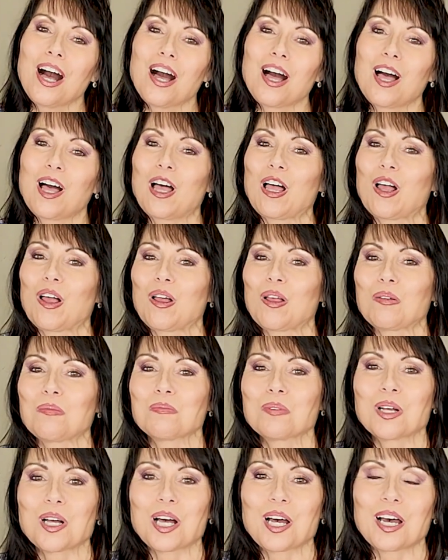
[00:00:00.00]

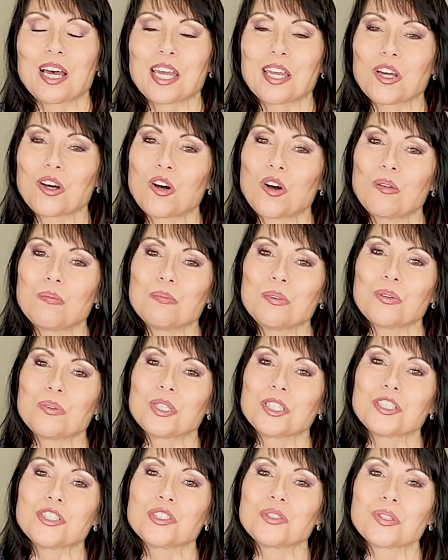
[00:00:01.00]
Um, I hope you
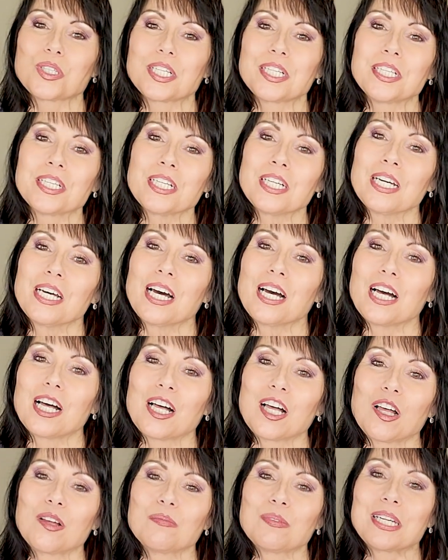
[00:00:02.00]
enjoyed
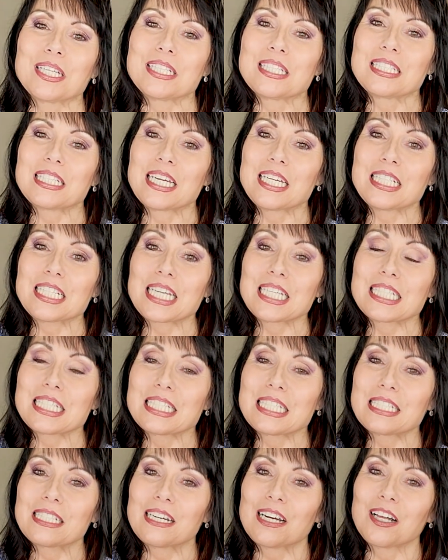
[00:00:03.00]
uh, my SEINT
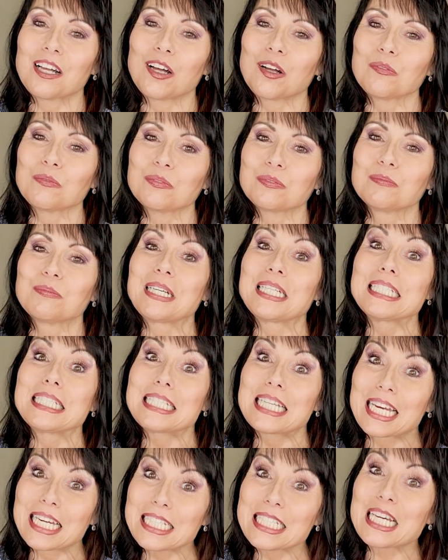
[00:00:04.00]
um, my
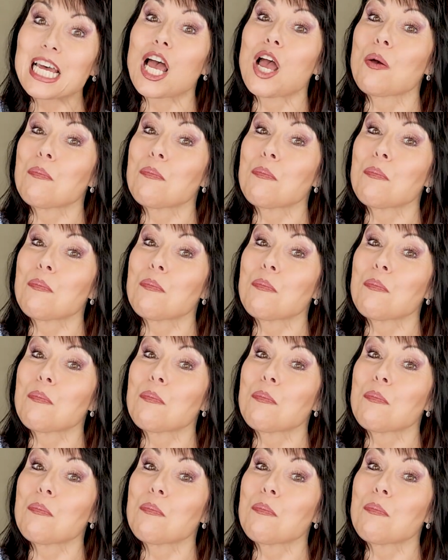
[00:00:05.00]
SEINT